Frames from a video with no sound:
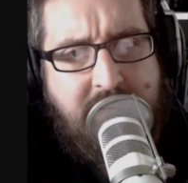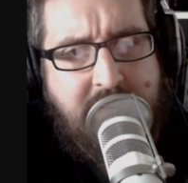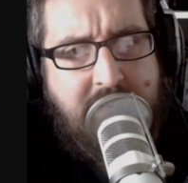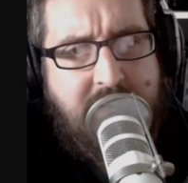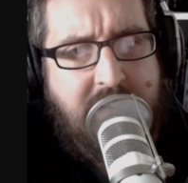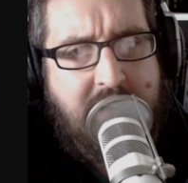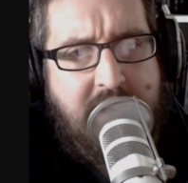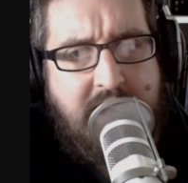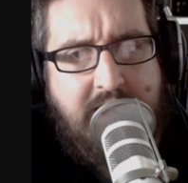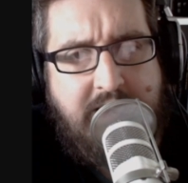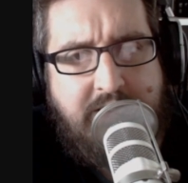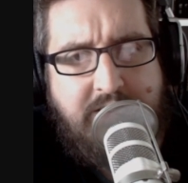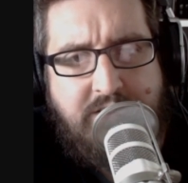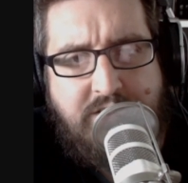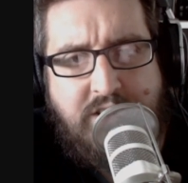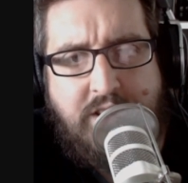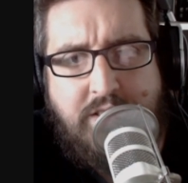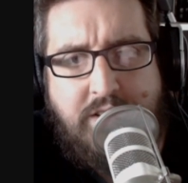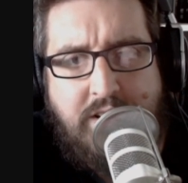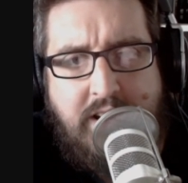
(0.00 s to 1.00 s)
There's
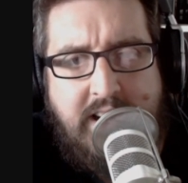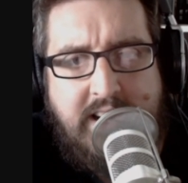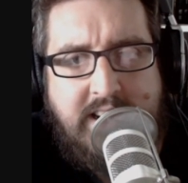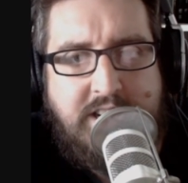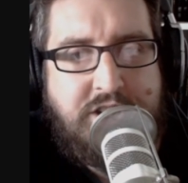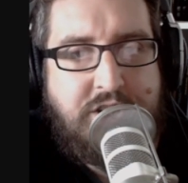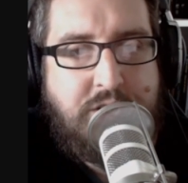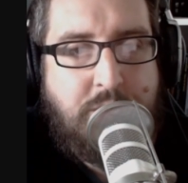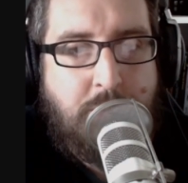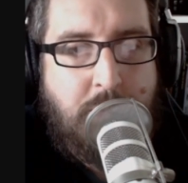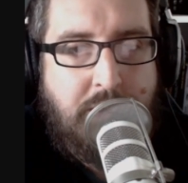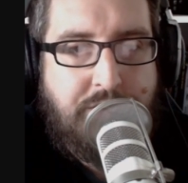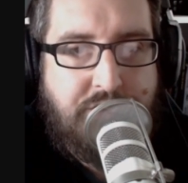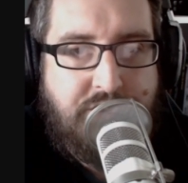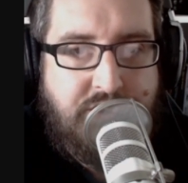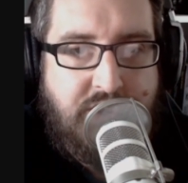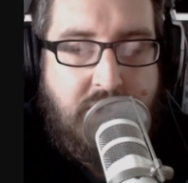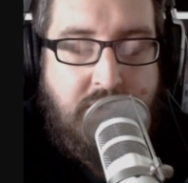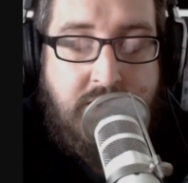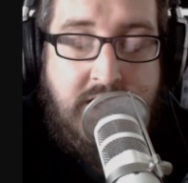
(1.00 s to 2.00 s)
other additional ones.
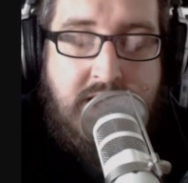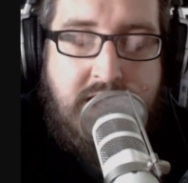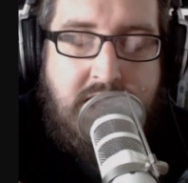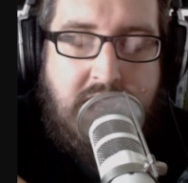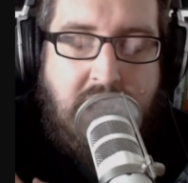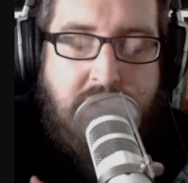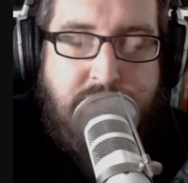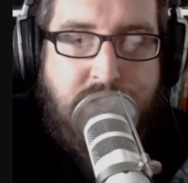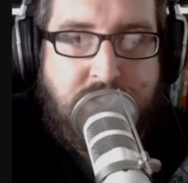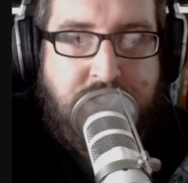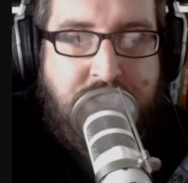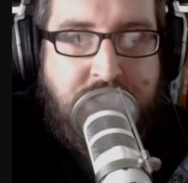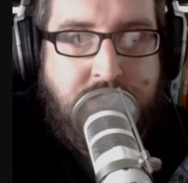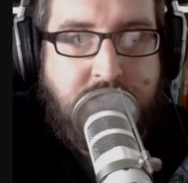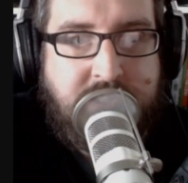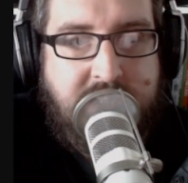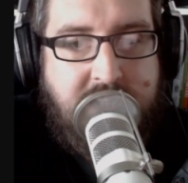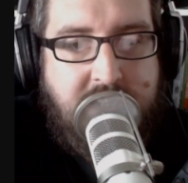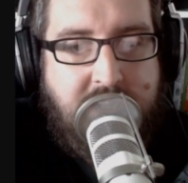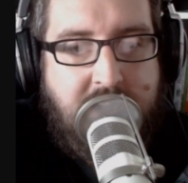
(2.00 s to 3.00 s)
So if you're
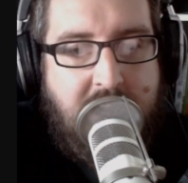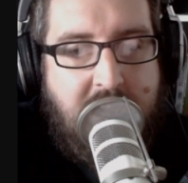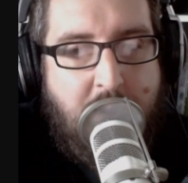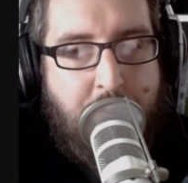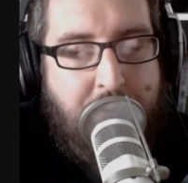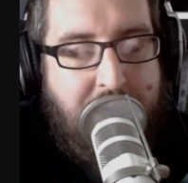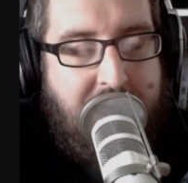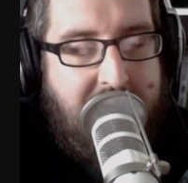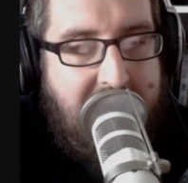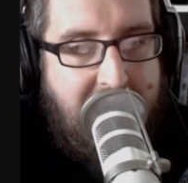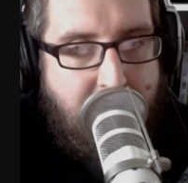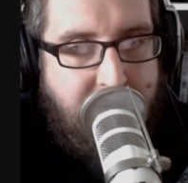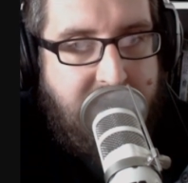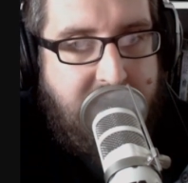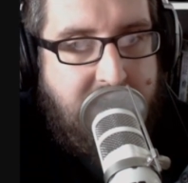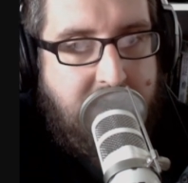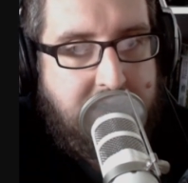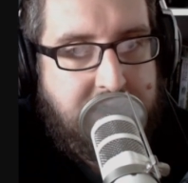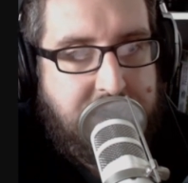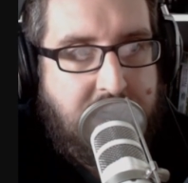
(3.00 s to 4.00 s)
choosing a
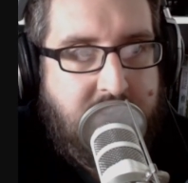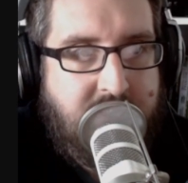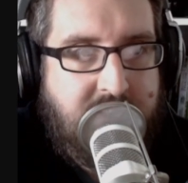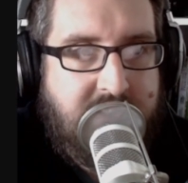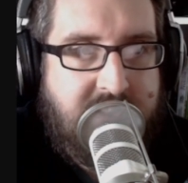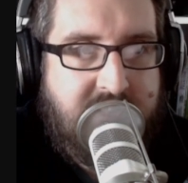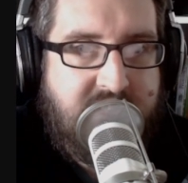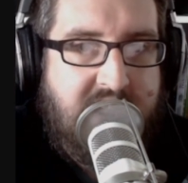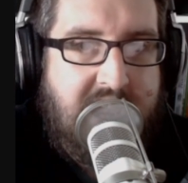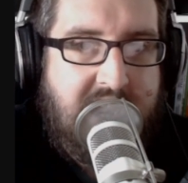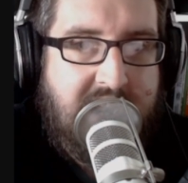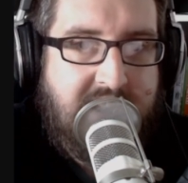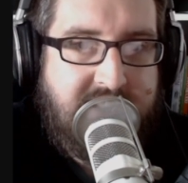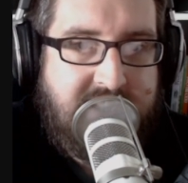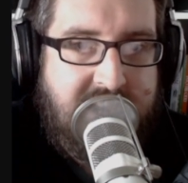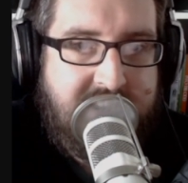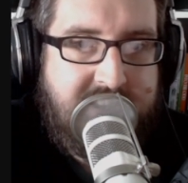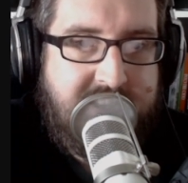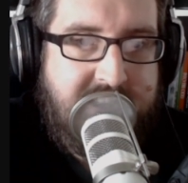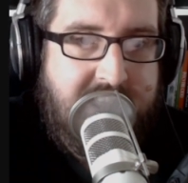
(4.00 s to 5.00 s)
pairing, so if you have
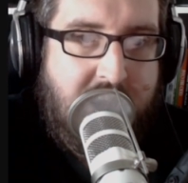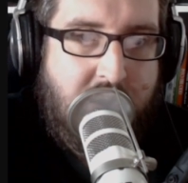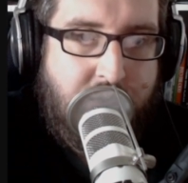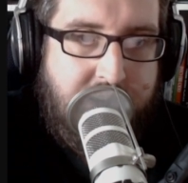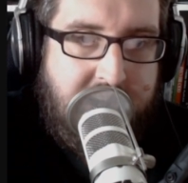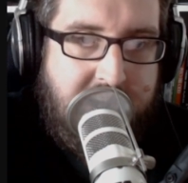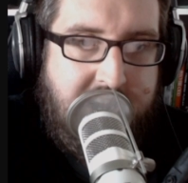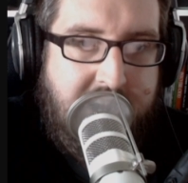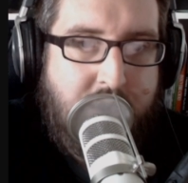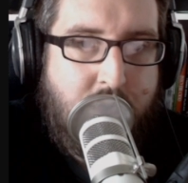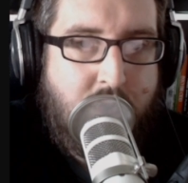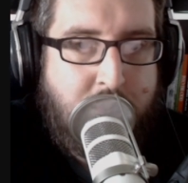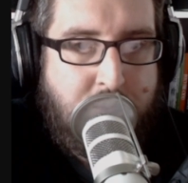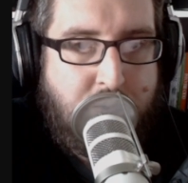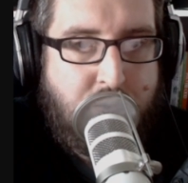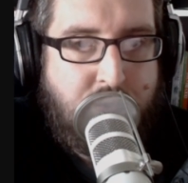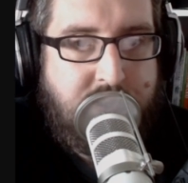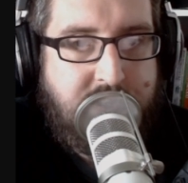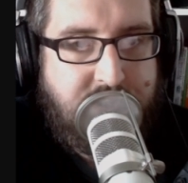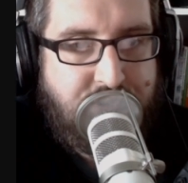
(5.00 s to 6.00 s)
Elladan and Elrihir or
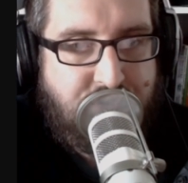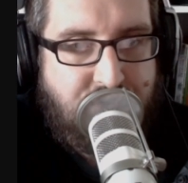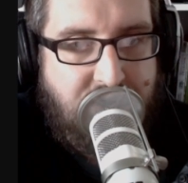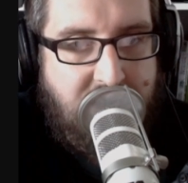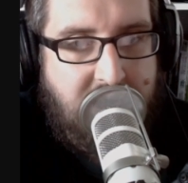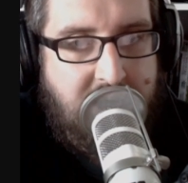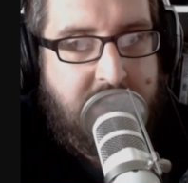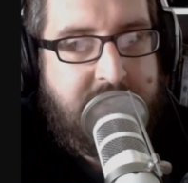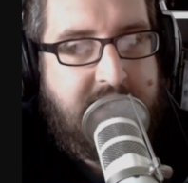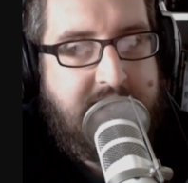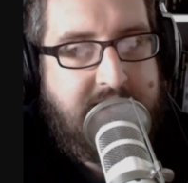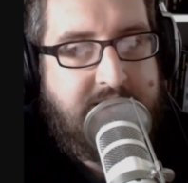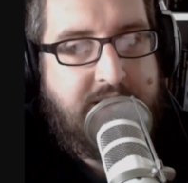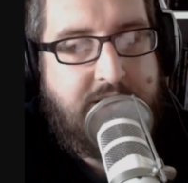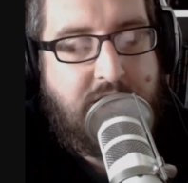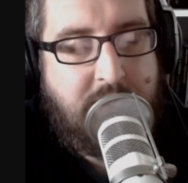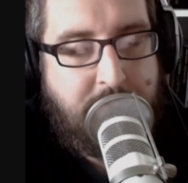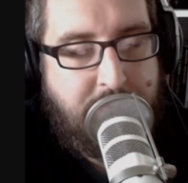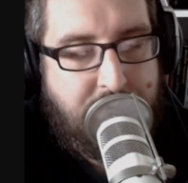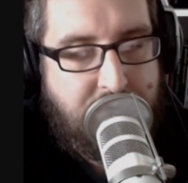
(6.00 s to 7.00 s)
Murrin and Dra, they
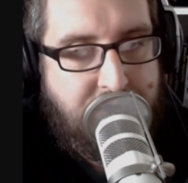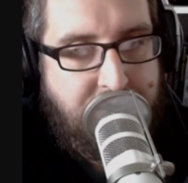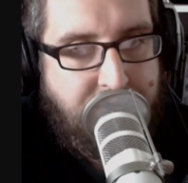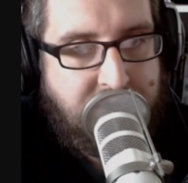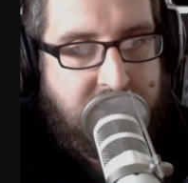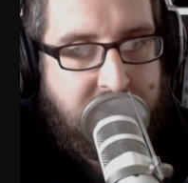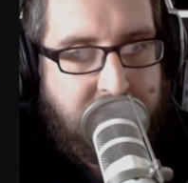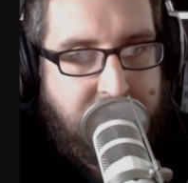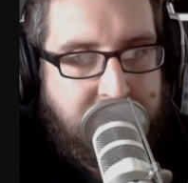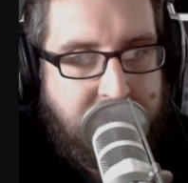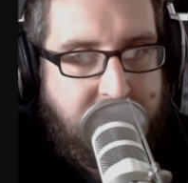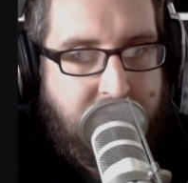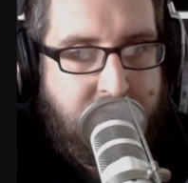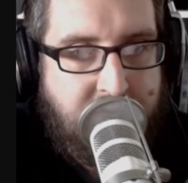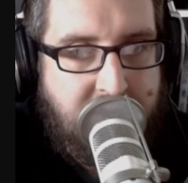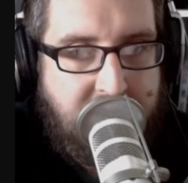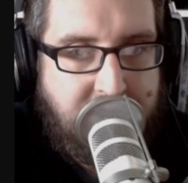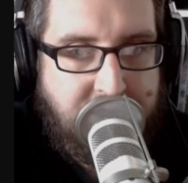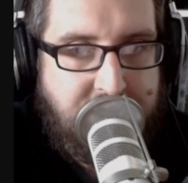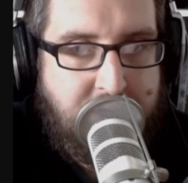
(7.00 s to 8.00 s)
take up 2 slots in your
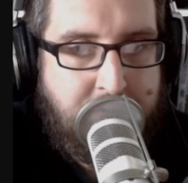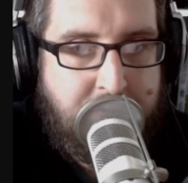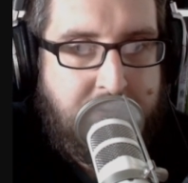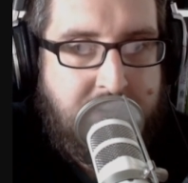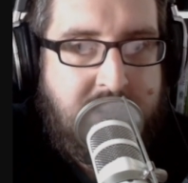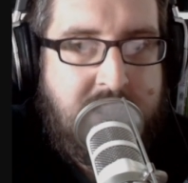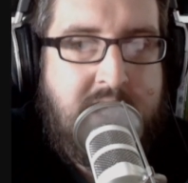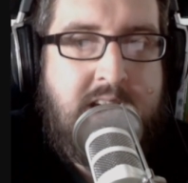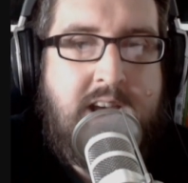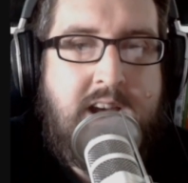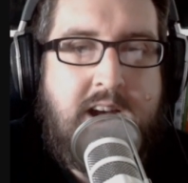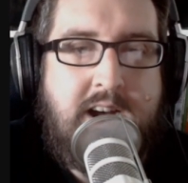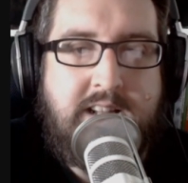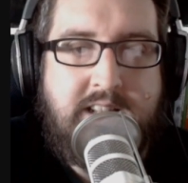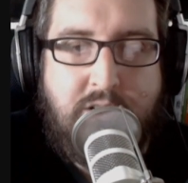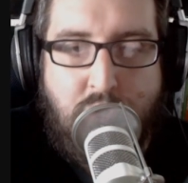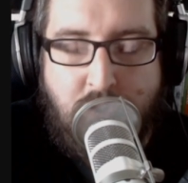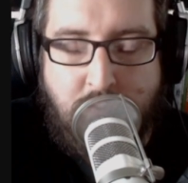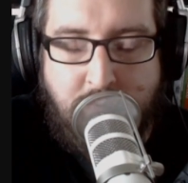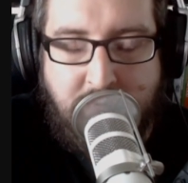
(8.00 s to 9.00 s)
Fellowship. They
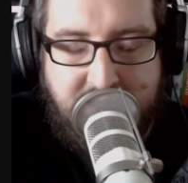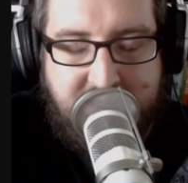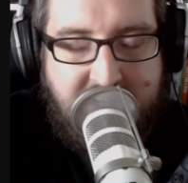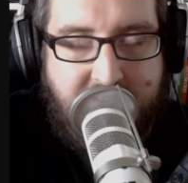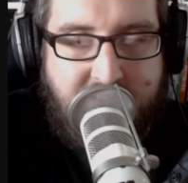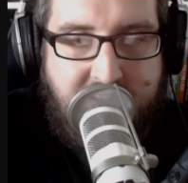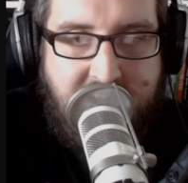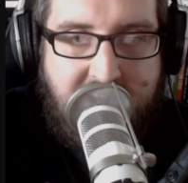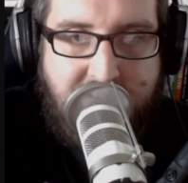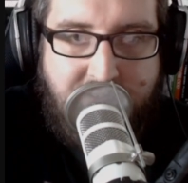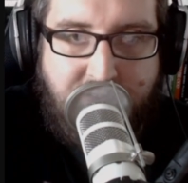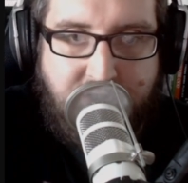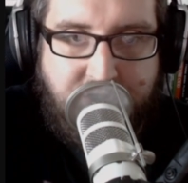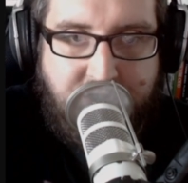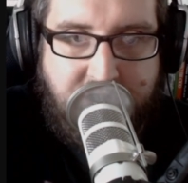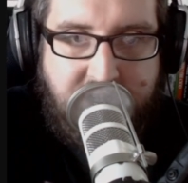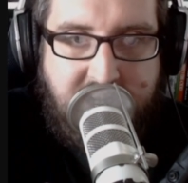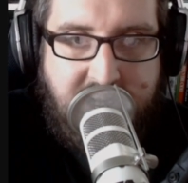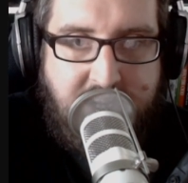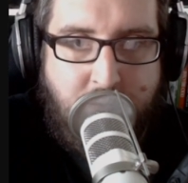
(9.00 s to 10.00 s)
all must have the infantry
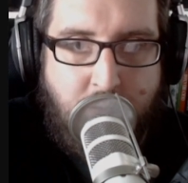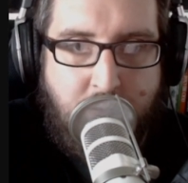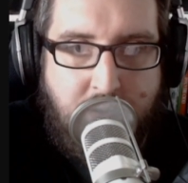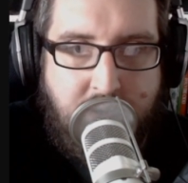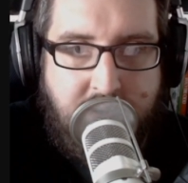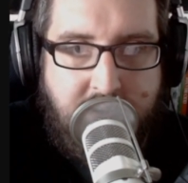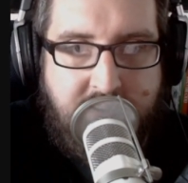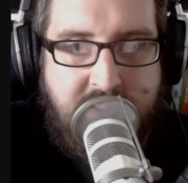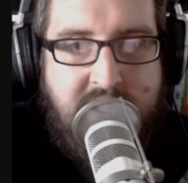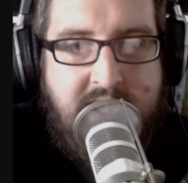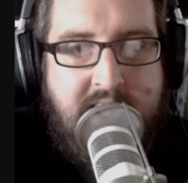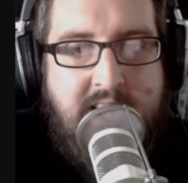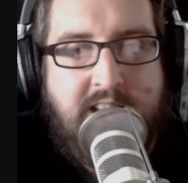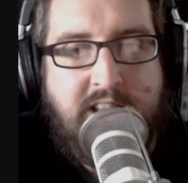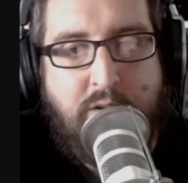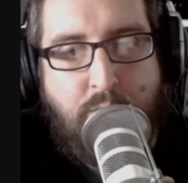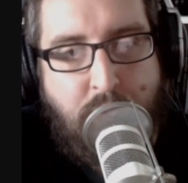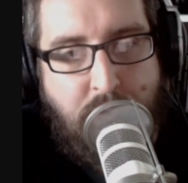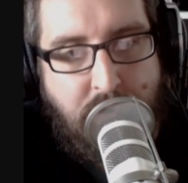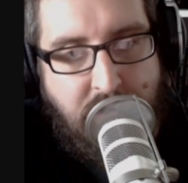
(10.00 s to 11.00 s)
keyword. The
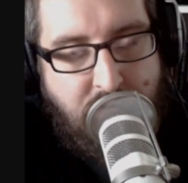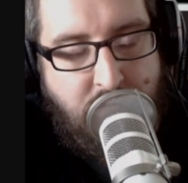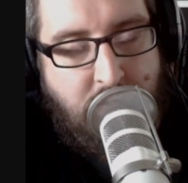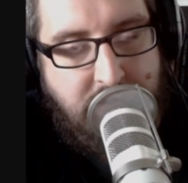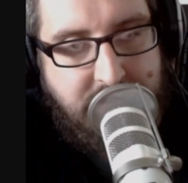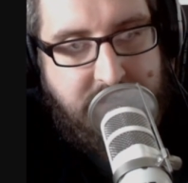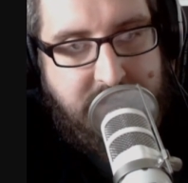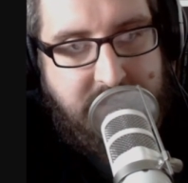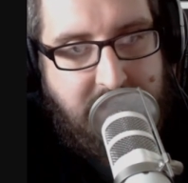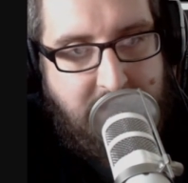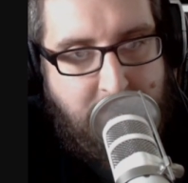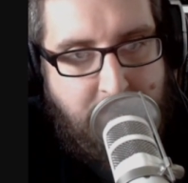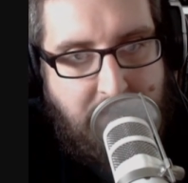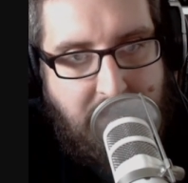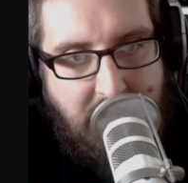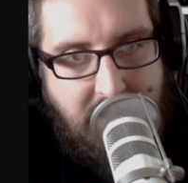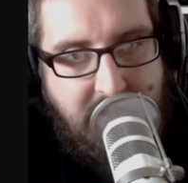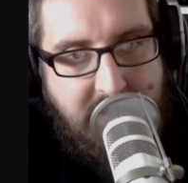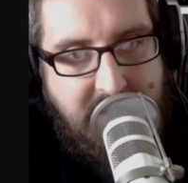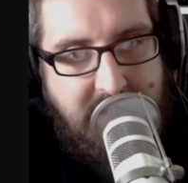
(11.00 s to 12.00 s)
rule of 1 still
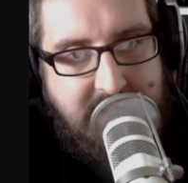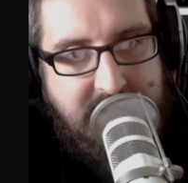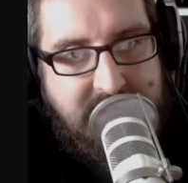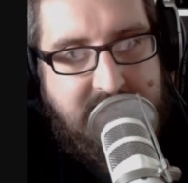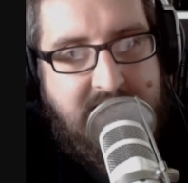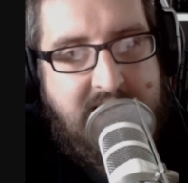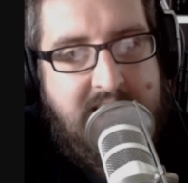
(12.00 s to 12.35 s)
applies.